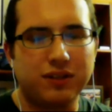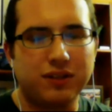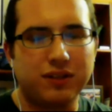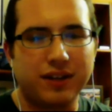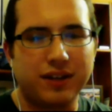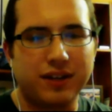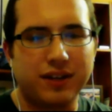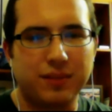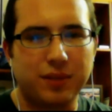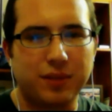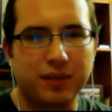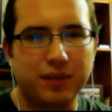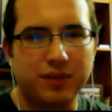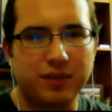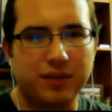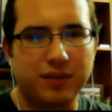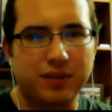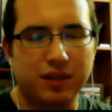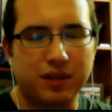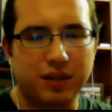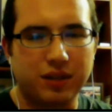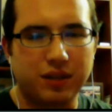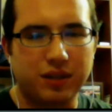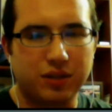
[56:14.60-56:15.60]
like depicted
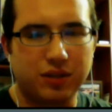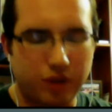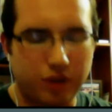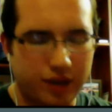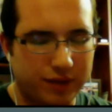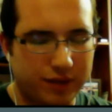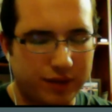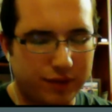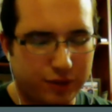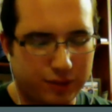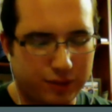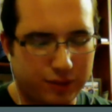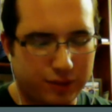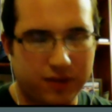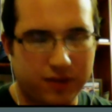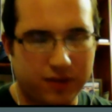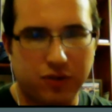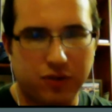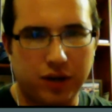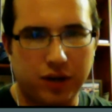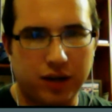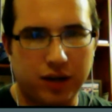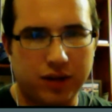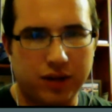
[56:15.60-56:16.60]
in the drawing form, and it's
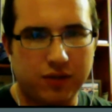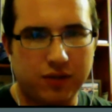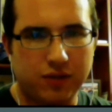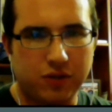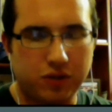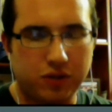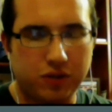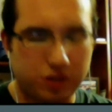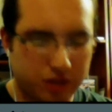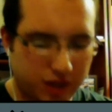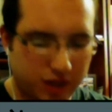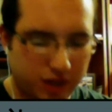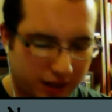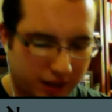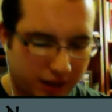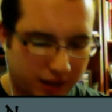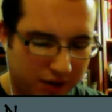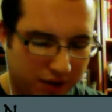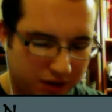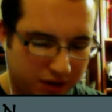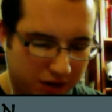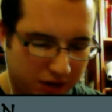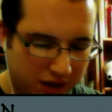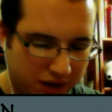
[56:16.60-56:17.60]
great. So you should check that
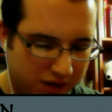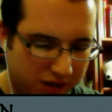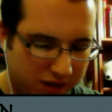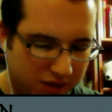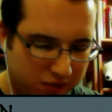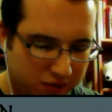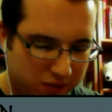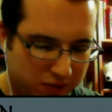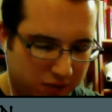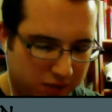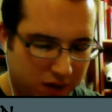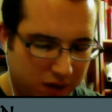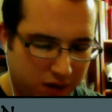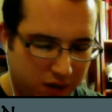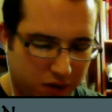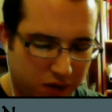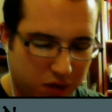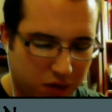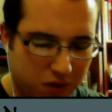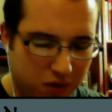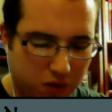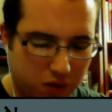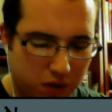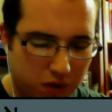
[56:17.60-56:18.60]
out. She's working on
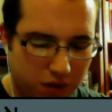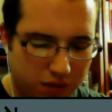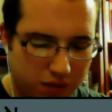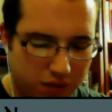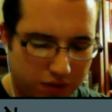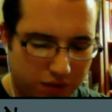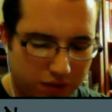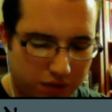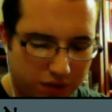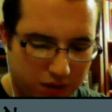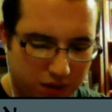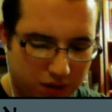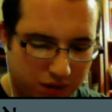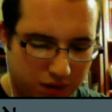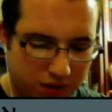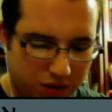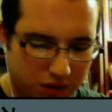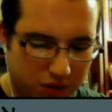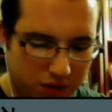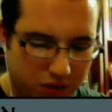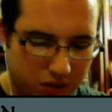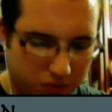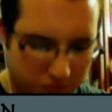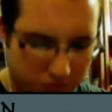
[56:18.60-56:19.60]
going through all of the
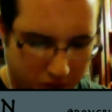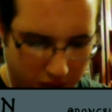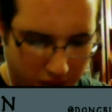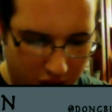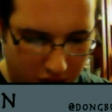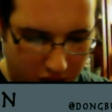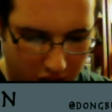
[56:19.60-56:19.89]
co-hosts.